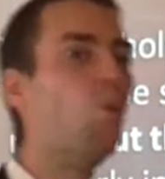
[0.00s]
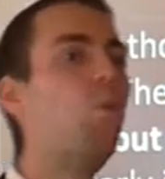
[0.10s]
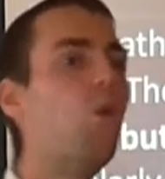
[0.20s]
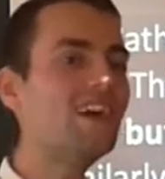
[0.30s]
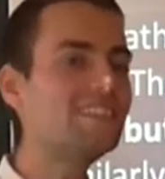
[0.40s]

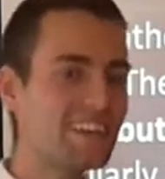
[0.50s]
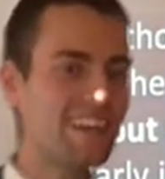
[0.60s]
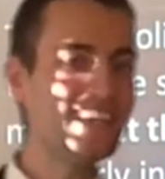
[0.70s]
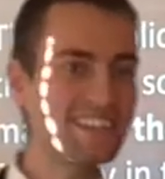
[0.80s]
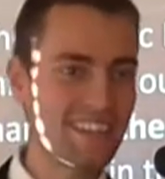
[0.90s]
What
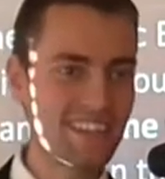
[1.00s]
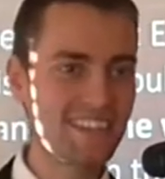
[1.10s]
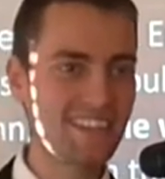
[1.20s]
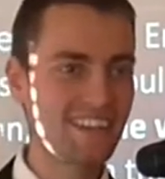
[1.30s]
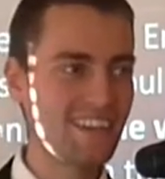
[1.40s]
is it
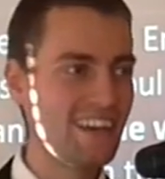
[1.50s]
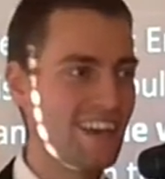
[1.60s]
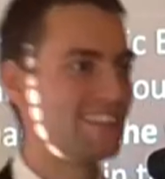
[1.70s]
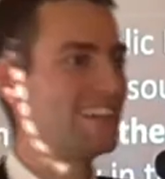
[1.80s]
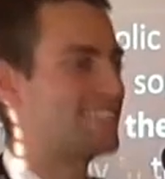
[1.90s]

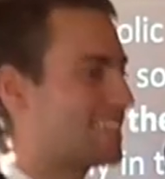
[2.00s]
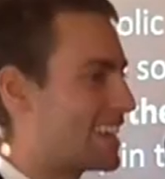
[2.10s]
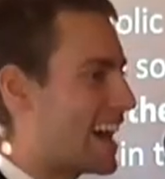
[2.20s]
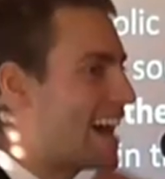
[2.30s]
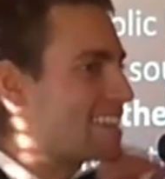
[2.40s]
that the
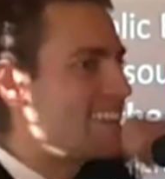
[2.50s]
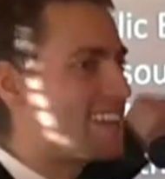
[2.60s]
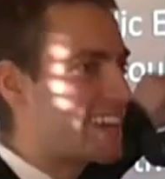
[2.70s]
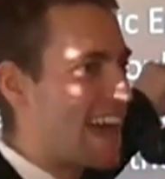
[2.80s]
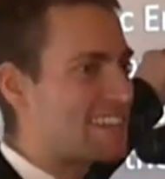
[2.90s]

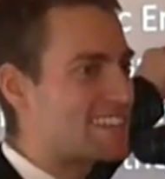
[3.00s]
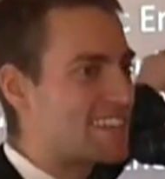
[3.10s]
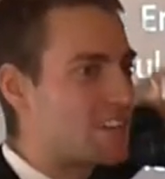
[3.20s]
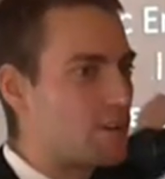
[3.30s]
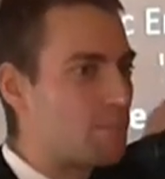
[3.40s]
Catholic
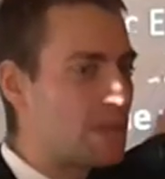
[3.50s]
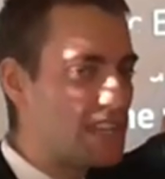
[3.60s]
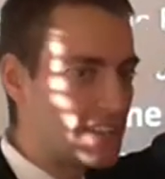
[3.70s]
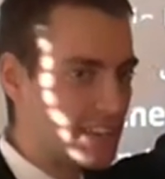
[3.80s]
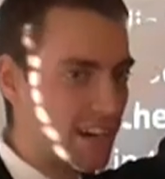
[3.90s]

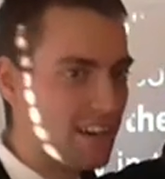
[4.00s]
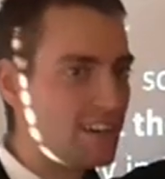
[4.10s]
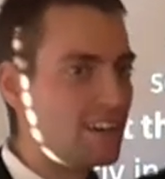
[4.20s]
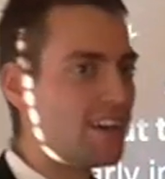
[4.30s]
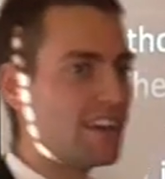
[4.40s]
Encyclopedia
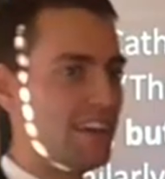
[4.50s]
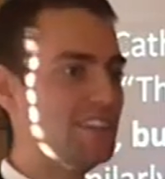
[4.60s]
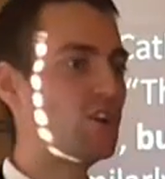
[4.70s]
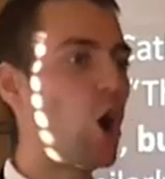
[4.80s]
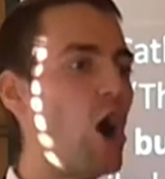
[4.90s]

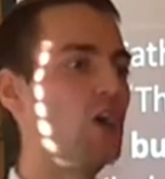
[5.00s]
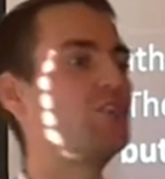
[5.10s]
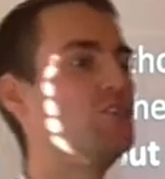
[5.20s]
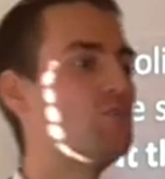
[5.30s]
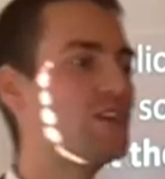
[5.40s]
is
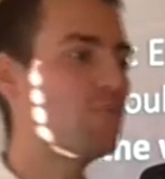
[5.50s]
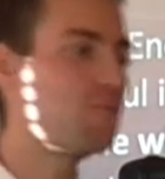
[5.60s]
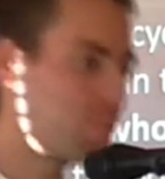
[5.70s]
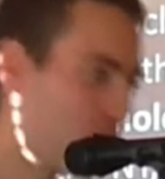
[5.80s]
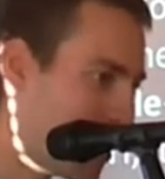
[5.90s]
arguing
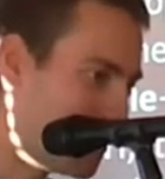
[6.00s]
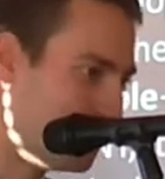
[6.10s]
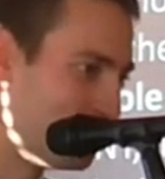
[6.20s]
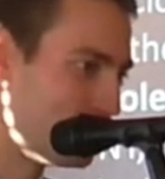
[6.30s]
from?